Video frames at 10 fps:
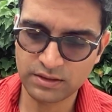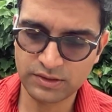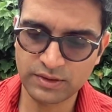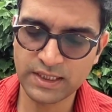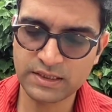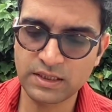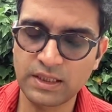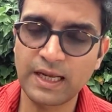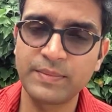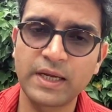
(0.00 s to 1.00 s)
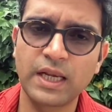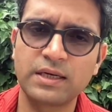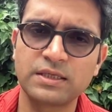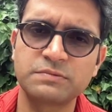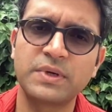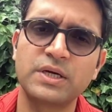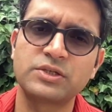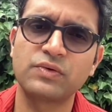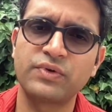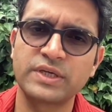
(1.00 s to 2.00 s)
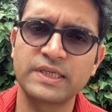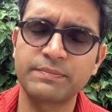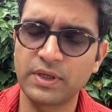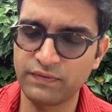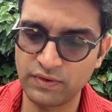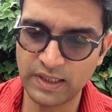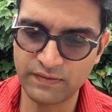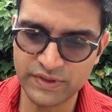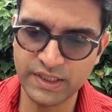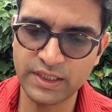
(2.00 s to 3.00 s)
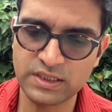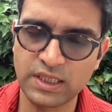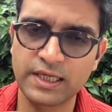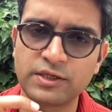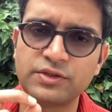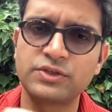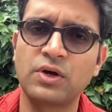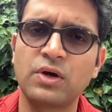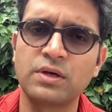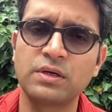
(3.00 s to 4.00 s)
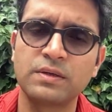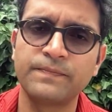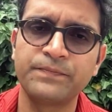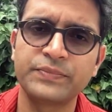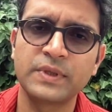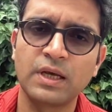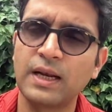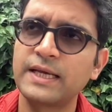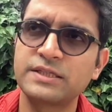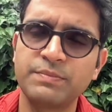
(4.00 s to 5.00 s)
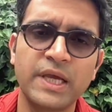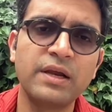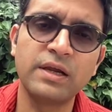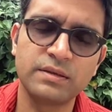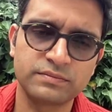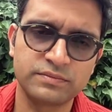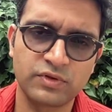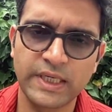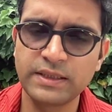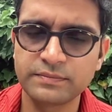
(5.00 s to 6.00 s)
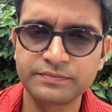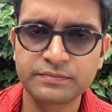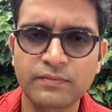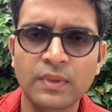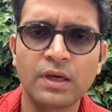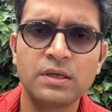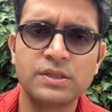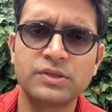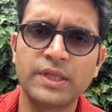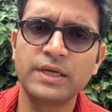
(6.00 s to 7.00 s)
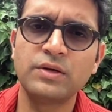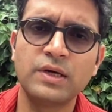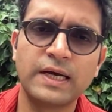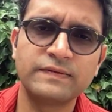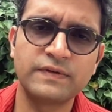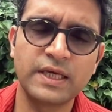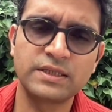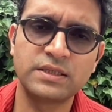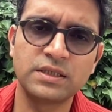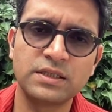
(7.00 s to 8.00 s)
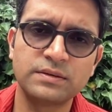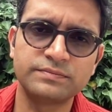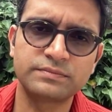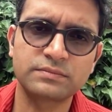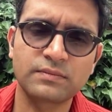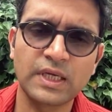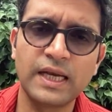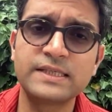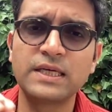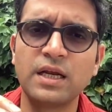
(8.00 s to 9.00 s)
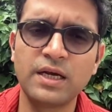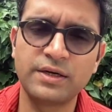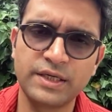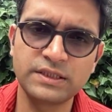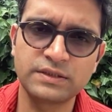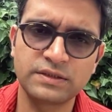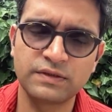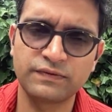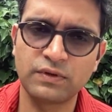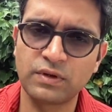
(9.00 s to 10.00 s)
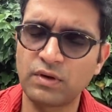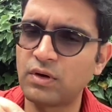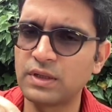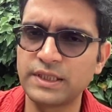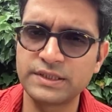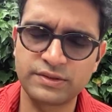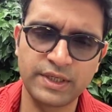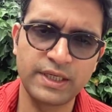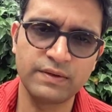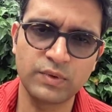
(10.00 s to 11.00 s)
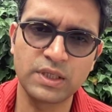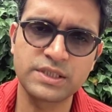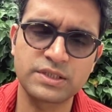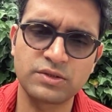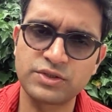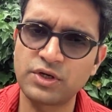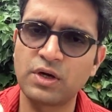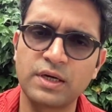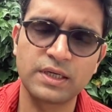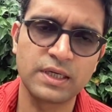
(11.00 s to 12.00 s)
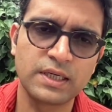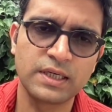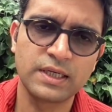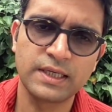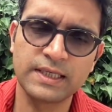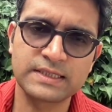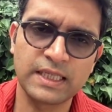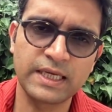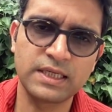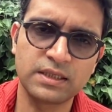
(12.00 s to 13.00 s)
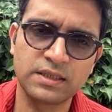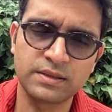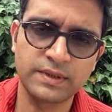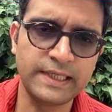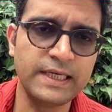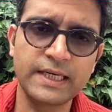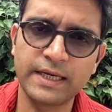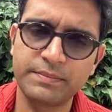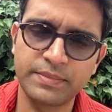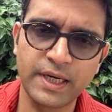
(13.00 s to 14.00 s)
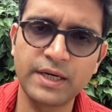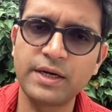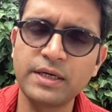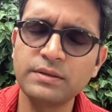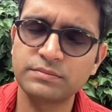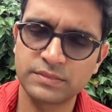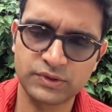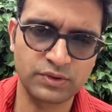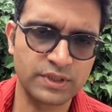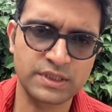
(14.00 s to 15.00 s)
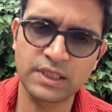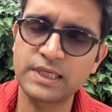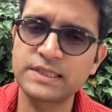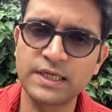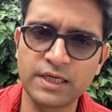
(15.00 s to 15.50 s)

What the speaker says: so that's the lambda calculus part. So for example, if you have a sentence like John likes Mary, right? So then you have like the lexical entries for all these three words. So John is like a E-type entry, so it's an